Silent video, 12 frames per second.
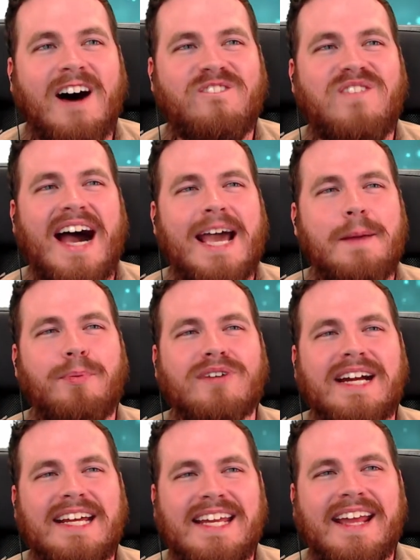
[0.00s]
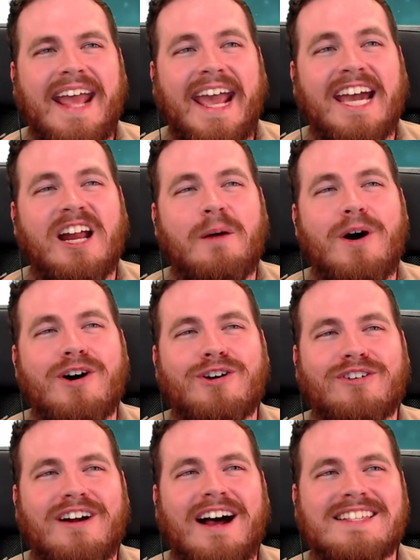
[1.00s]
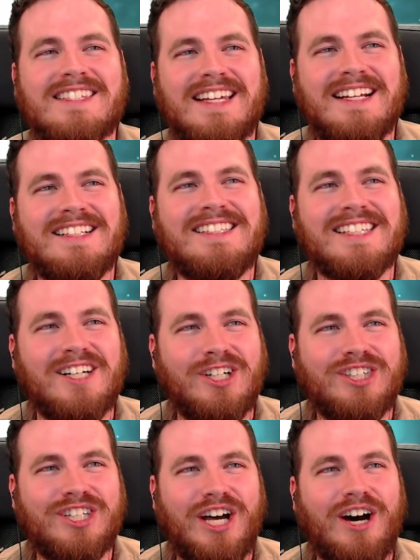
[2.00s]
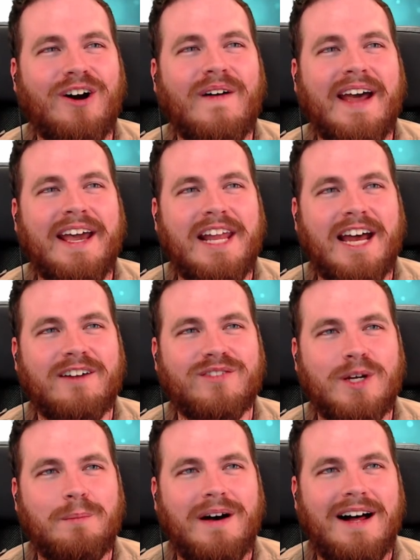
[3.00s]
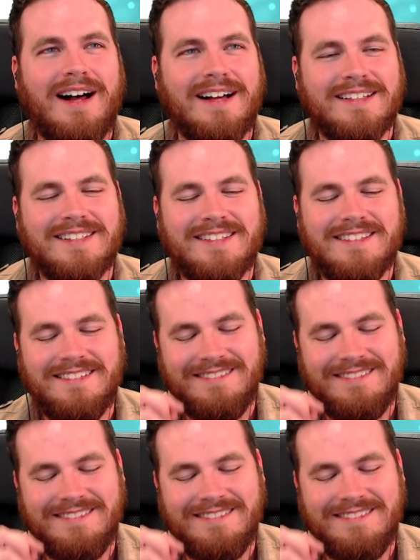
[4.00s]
vibrating Animal Crossing dildo in every box.